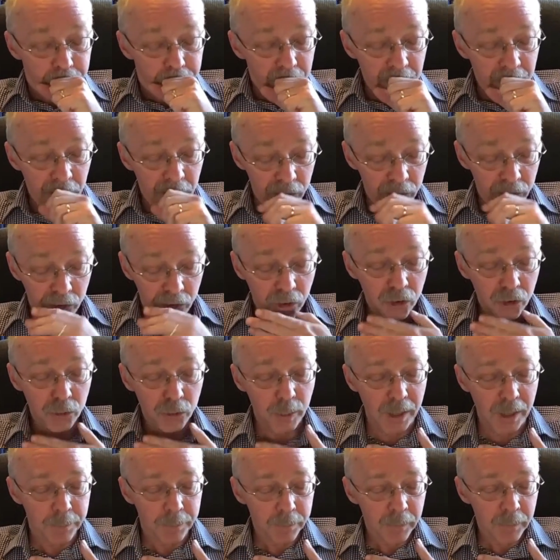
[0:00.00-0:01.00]
Excuse
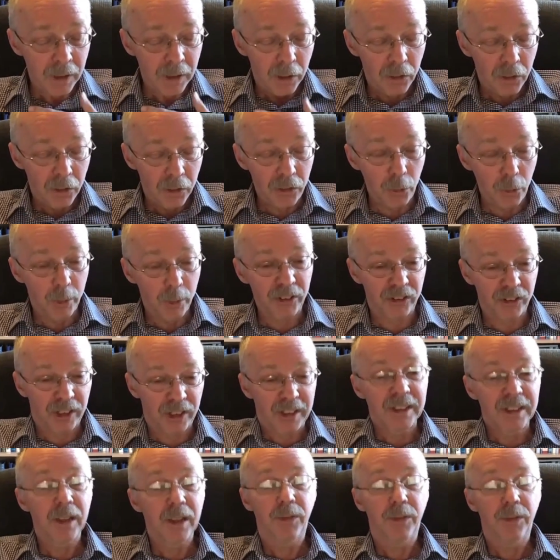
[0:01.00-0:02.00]
me. There was
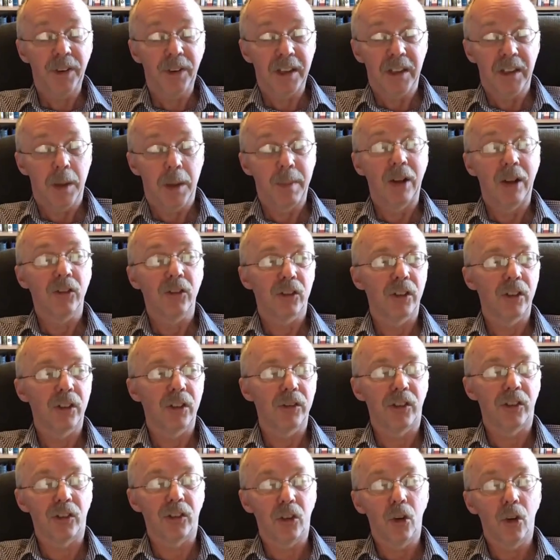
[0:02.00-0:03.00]
significant amounts of
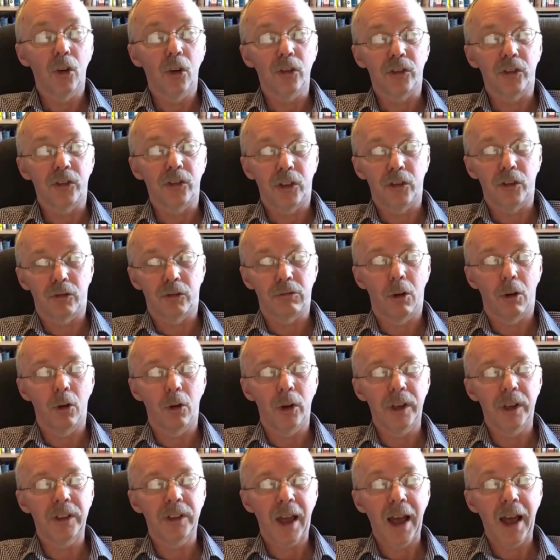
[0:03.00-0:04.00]
stores
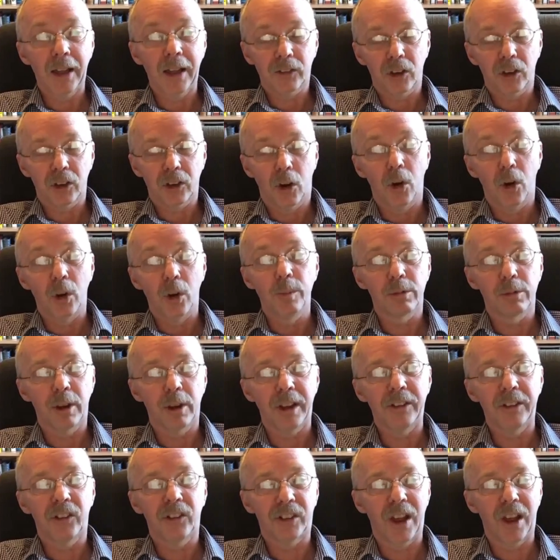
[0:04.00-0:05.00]
destroyed at Coimbra
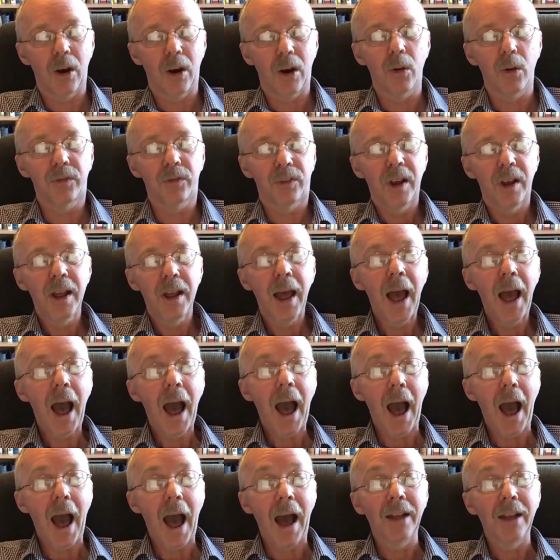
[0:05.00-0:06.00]
itself
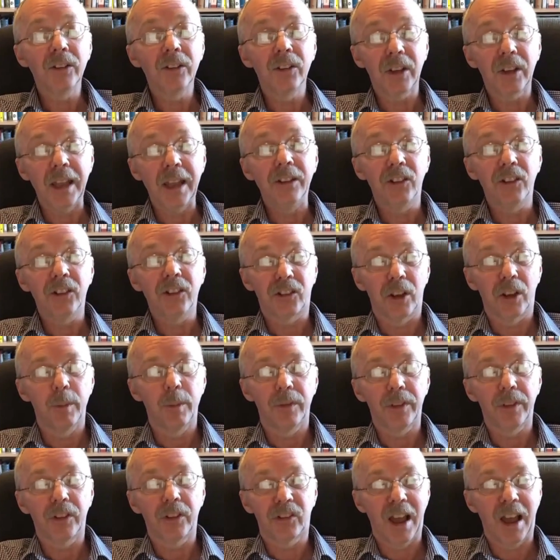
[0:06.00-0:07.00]
and in some of
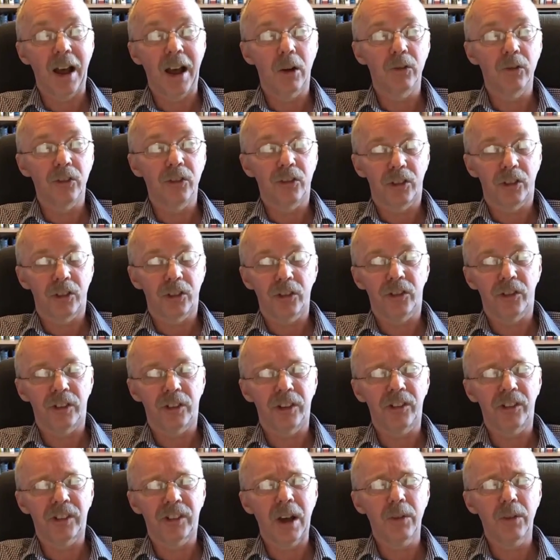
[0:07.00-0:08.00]
the towns just to the
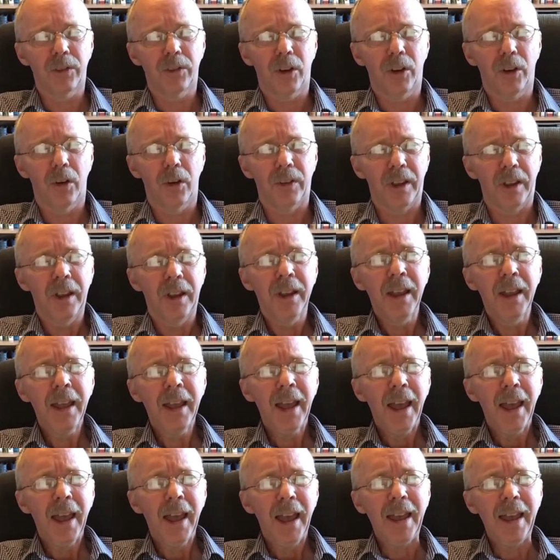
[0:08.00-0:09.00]
south of it.
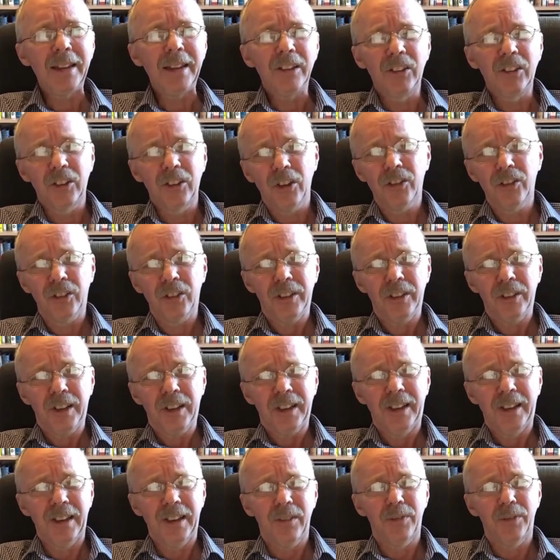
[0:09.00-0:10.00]
It doesn't
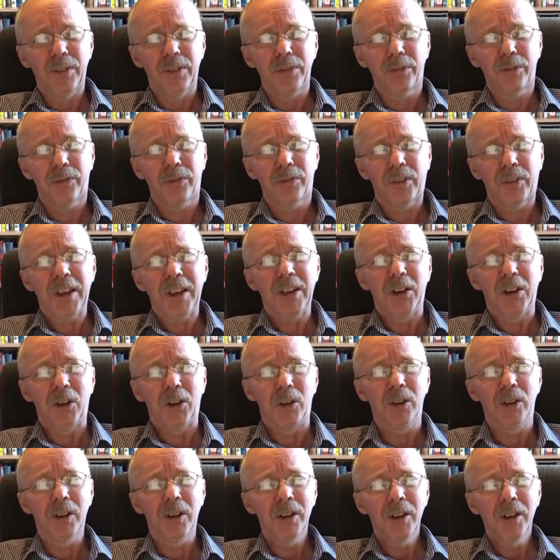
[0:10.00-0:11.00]
give the
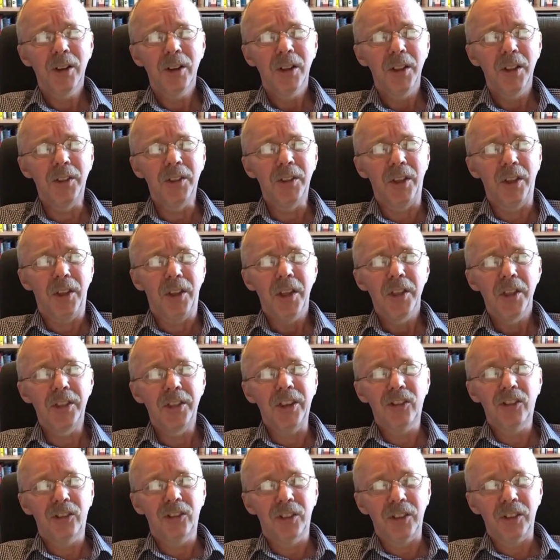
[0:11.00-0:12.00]
feel that
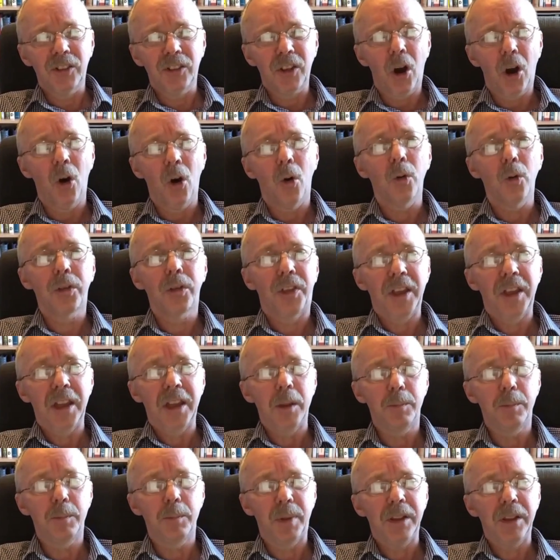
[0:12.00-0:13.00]
this whole thing
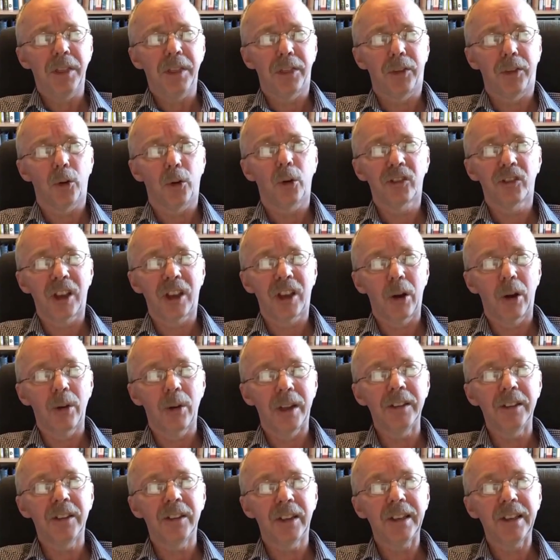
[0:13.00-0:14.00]
had been thought out
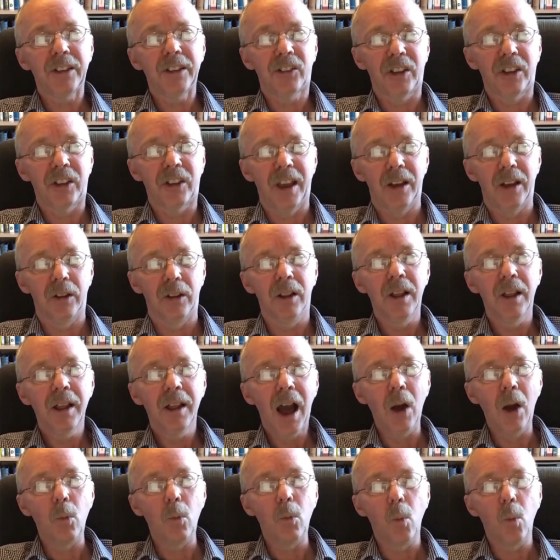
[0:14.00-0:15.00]
in detail
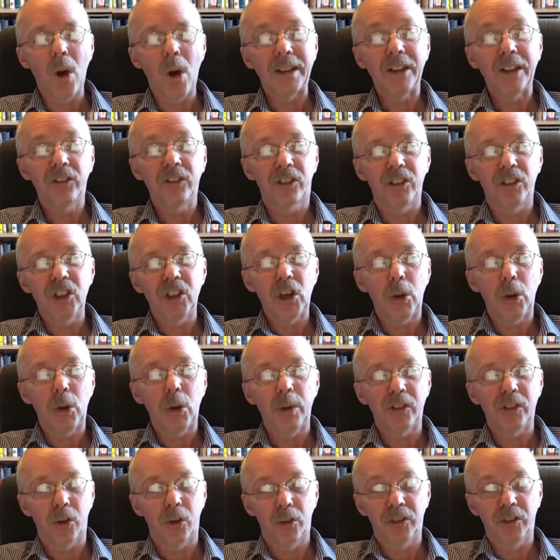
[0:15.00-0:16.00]
and Wellington knew he
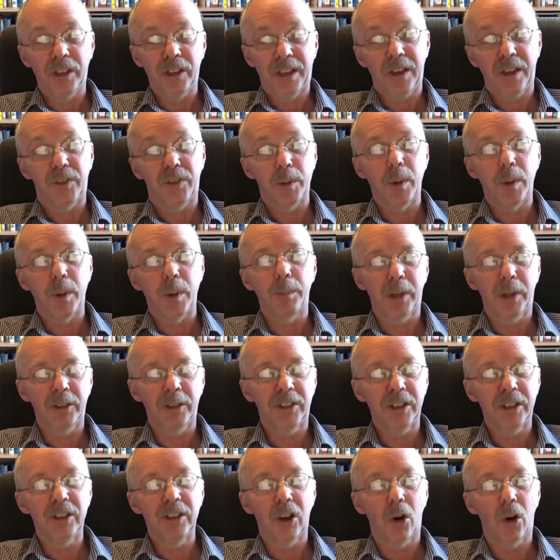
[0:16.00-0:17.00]
was going to give them a
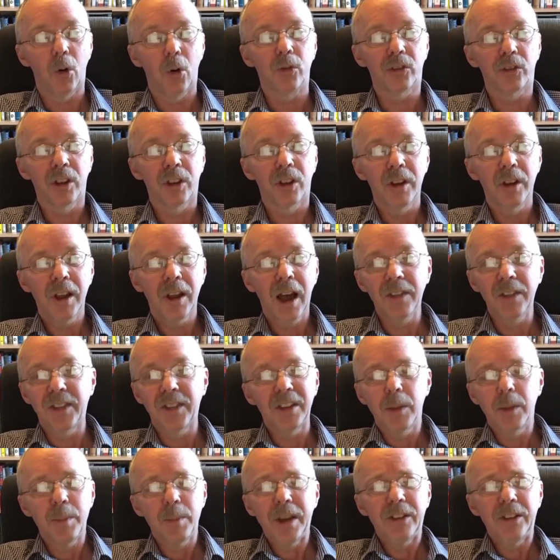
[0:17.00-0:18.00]
bloody nose and
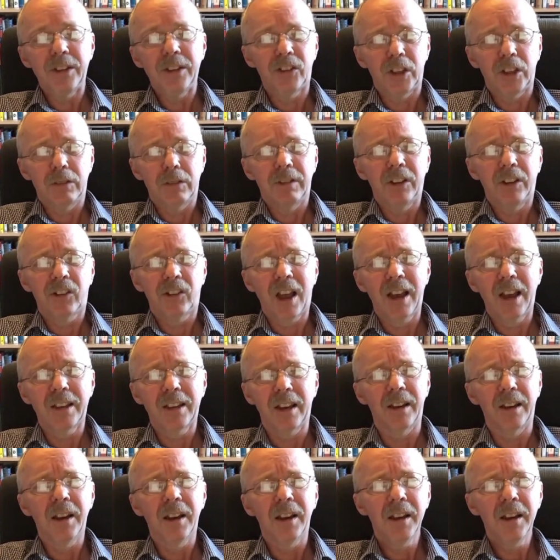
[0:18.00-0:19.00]
then immediately
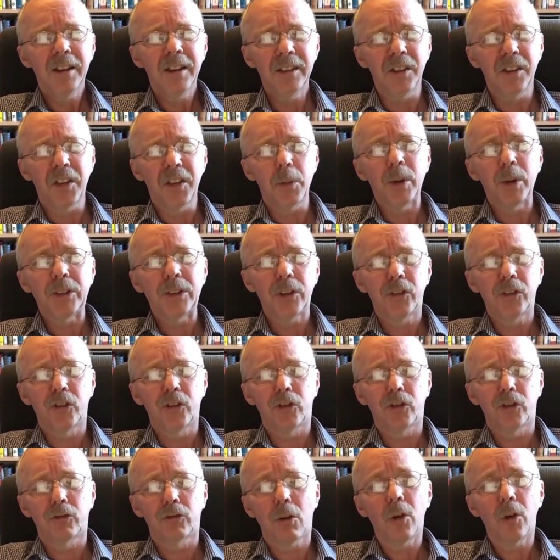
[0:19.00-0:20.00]
retire. They were
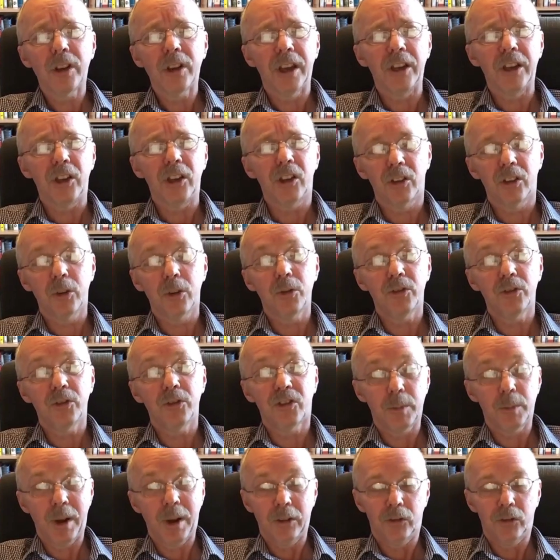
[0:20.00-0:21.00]
destroying huge
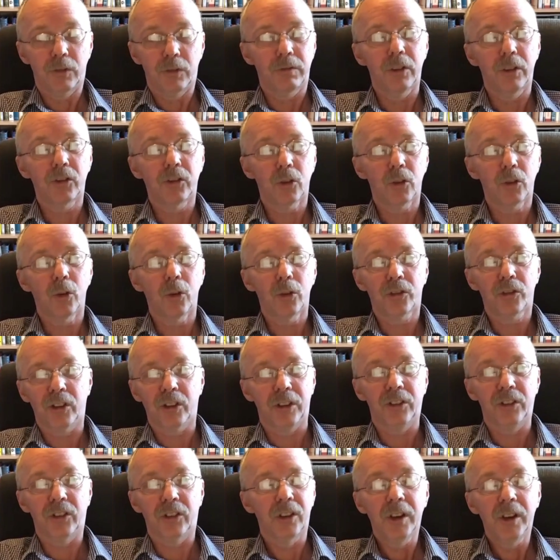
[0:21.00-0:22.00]
amounts of
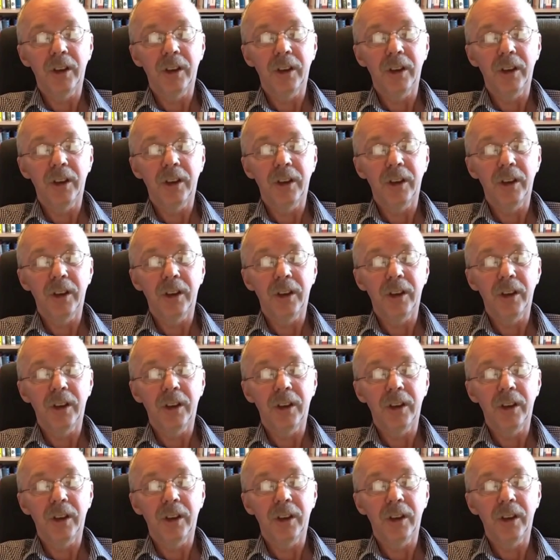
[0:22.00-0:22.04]
resources,